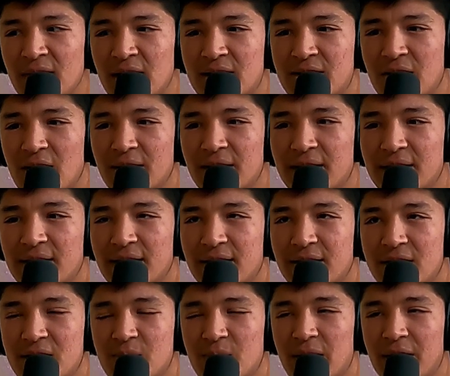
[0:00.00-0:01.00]
talking like
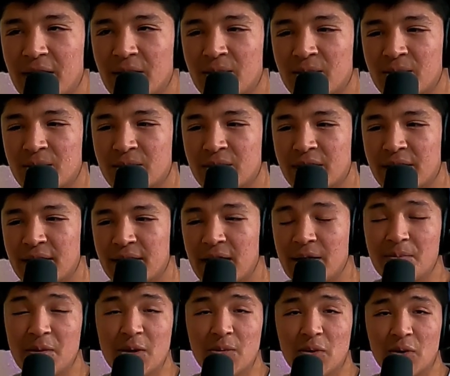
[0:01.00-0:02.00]
this regularly,
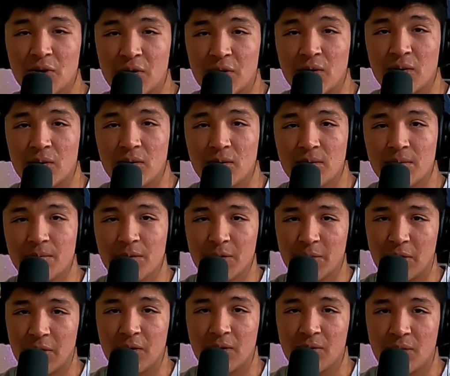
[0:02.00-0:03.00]
and people do,
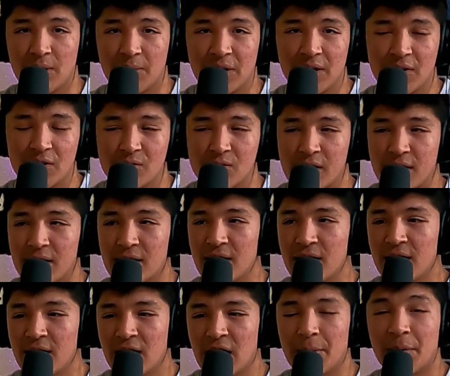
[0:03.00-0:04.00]
people do. I mean, that's why.
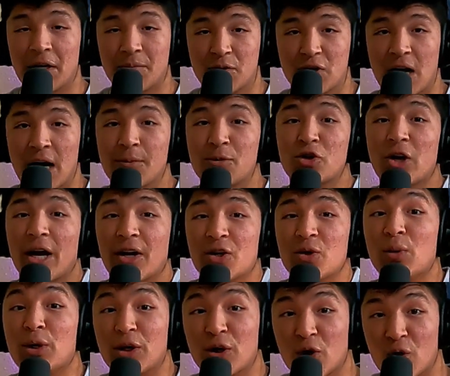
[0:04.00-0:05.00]
I mean, I'm I'm trying
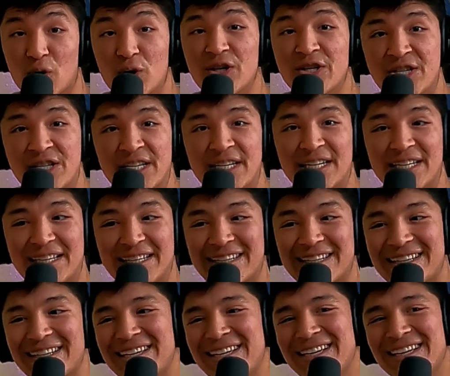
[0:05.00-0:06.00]
to encourage it
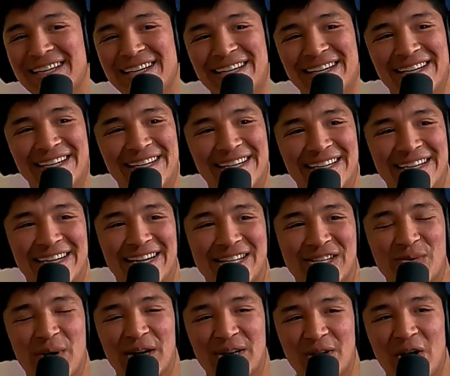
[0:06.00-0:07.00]
that's
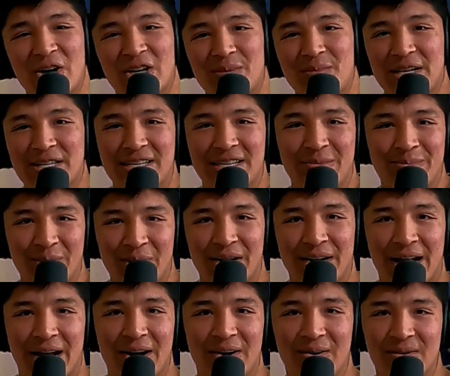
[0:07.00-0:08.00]
why I document it and put it
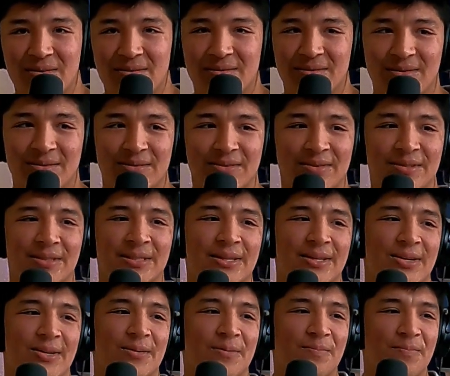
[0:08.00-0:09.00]
out, you
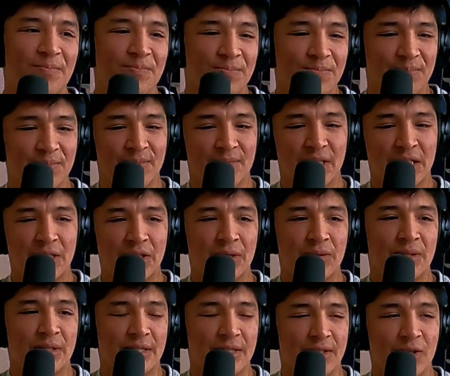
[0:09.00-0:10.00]
know,
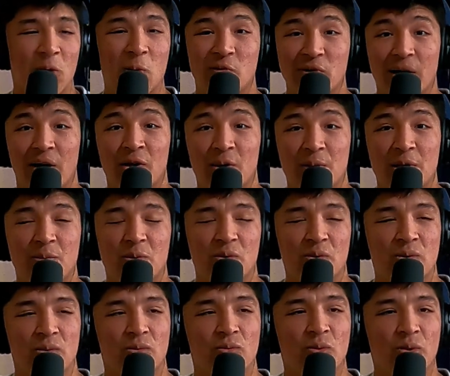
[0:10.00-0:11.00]
to uh, so hopefully other
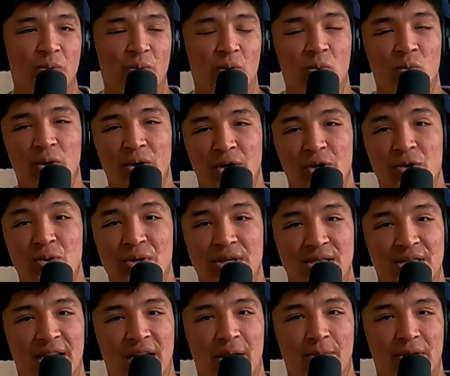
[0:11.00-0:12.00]
people will would do the
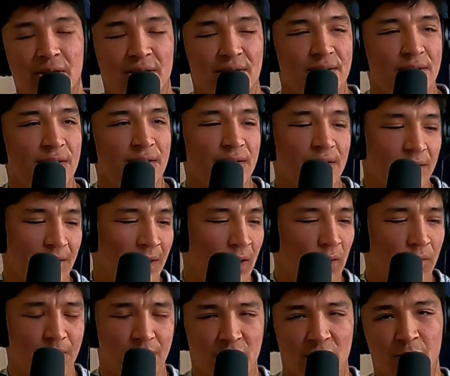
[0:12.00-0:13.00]
same and just you know
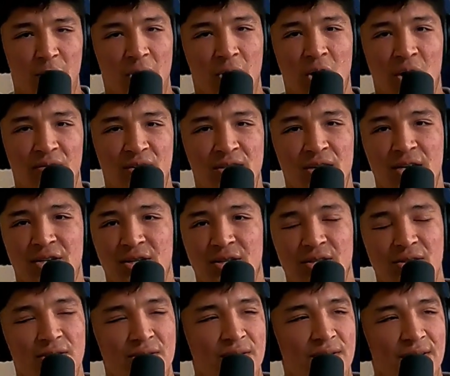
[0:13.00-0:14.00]
spark
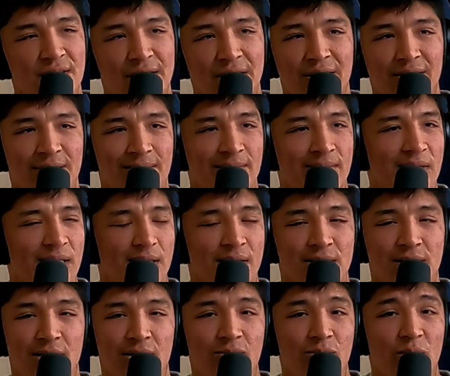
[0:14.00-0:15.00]
conversations, like I said,